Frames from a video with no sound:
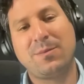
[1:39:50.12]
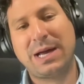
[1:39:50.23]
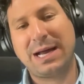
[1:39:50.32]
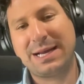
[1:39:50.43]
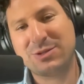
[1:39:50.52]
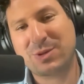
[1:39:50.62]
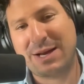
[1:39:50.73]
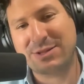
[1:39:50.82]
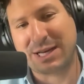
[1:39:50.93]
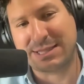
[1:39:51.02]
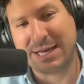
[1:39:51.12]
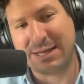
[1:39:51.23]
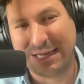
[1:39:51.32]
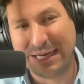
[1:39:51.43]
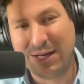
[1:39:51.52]
But here's what I was going to
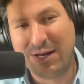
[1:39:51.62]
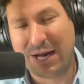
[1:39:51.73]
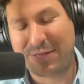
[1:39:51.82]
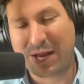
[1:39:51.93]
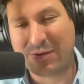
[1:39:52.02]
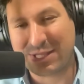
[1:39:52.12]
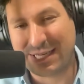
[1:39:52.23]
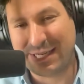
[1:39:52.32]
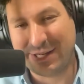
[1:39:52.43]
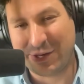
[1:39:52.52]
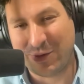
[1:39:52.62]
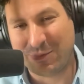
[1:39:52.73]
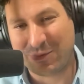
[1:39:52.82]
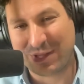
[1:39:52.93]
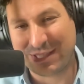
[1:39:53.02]
say: I thought I was teeing you
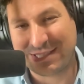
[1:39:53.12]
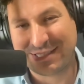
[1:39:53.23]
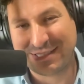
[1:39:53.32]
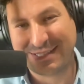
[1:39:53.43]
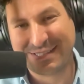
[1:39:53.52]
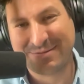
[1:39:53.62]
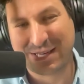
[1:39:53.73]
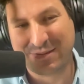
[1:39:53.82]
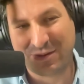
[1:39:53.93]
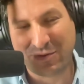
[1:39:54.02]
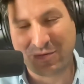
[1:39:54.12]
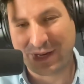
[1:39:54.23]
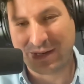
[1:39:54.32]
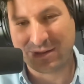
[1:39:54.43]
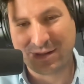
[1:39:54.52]
up for this, but Haviv, you
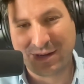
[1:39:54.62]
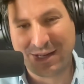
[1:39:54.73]
failed.